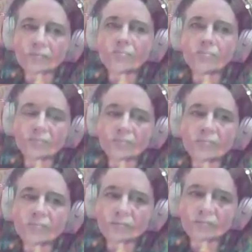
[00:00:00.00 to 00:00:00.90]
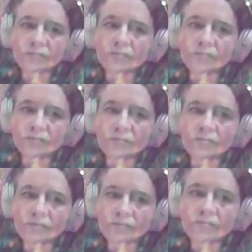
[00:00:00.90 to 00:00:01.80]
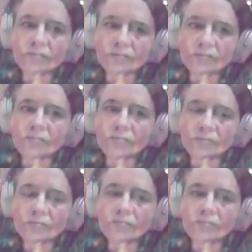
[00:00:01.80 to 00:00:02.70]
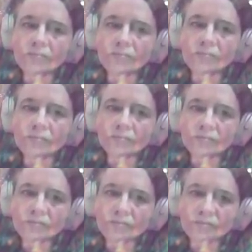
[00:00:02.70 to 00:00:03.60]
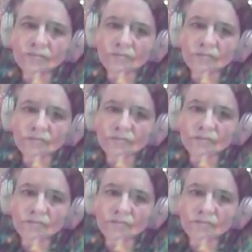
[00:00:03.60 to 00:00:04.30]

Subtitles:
(not speaking)